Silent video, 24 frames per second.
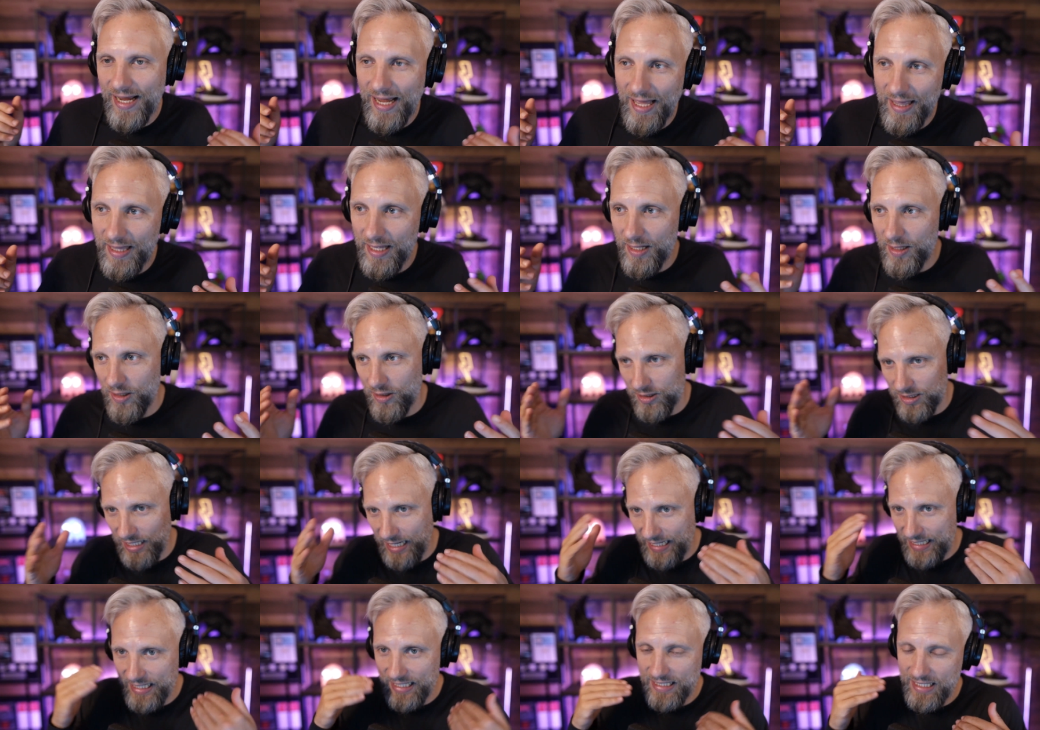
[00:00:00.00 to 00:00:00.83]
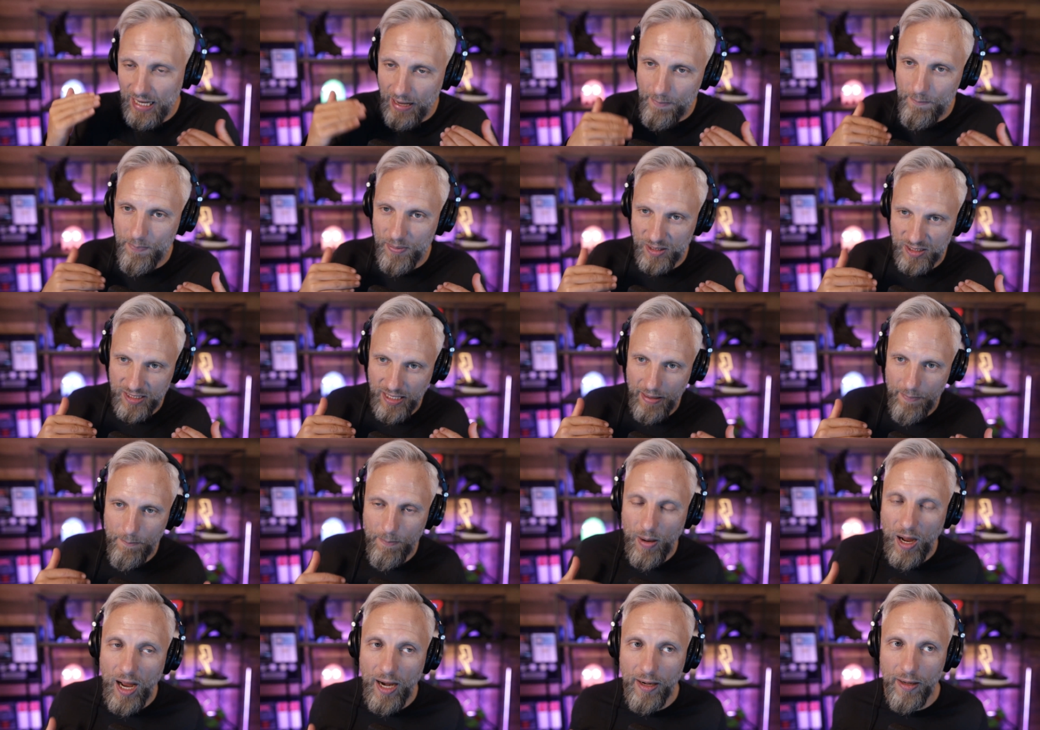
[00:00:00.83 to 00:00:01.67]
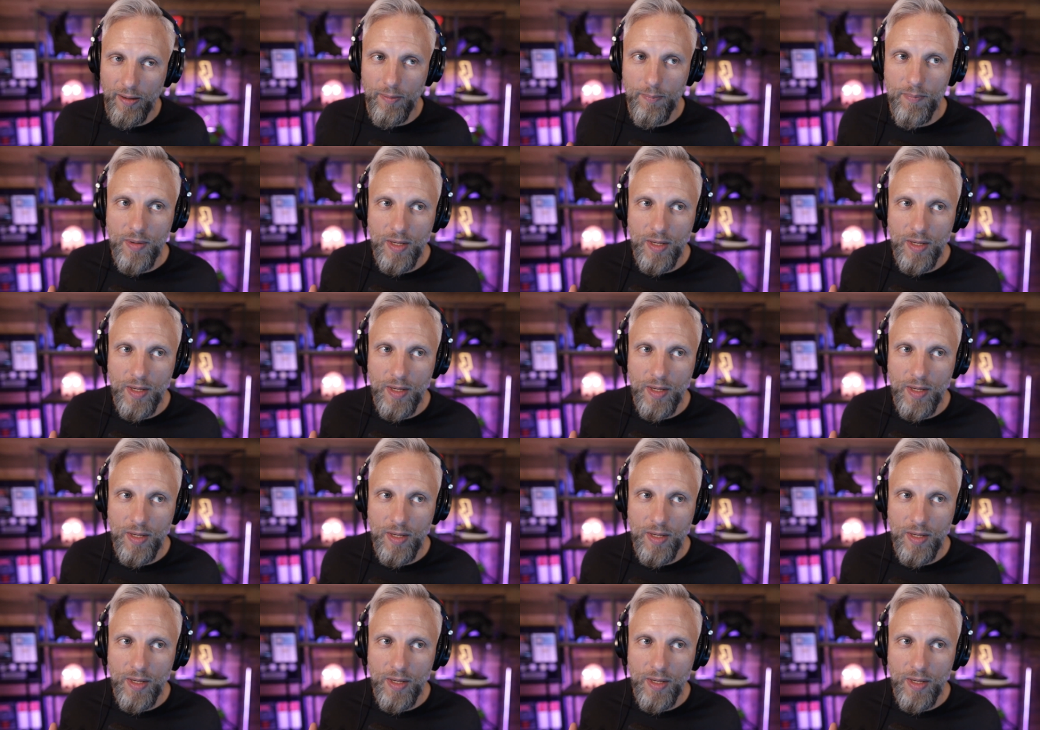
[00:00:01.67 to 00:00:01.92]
And then there's like the 10% bottom.